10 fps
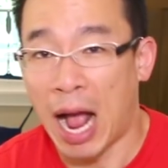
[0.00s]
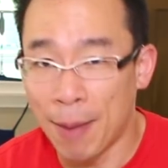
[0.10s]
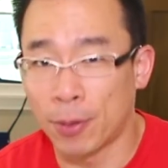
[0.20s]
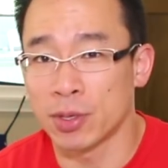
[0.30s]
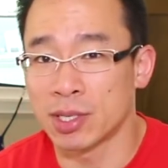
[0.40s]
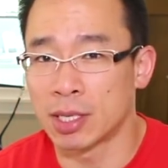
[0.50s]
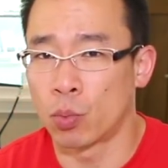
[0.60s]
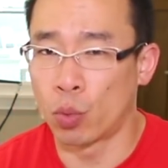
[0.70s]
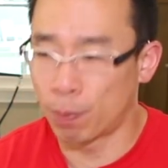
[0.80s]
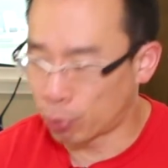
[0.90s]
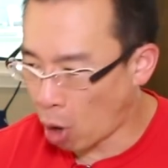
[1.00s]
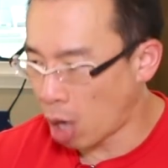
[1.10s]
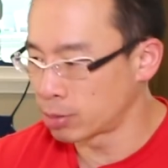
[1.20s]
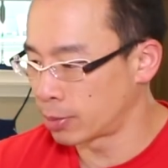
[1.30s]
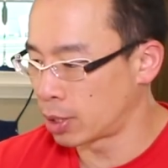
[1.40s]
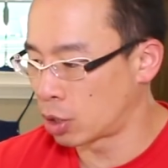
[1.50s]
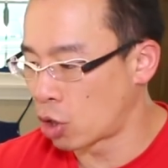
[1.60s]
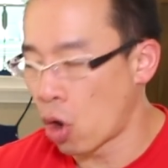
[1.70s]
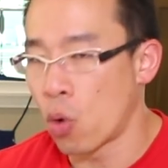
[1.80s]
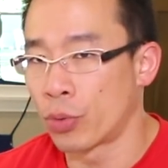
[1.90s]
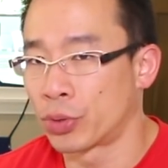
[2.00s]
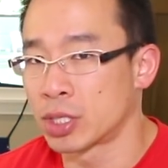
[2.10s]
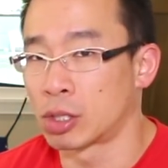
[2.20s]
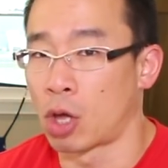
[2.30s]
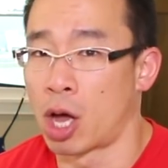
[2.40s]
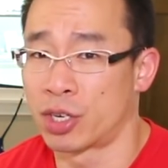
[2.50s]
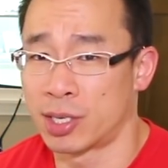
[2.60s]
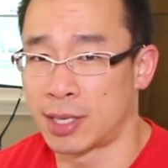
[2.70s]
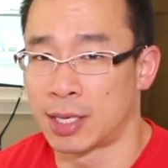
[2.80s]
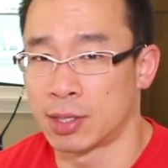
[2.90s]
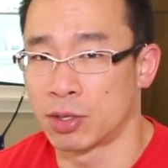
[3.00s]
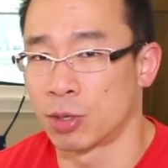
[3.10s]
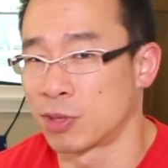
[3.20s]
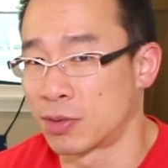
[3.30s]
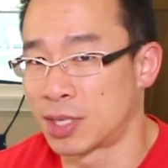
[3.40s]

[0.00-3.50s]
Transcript: I personally would probably go with the Schlage Sense in terms of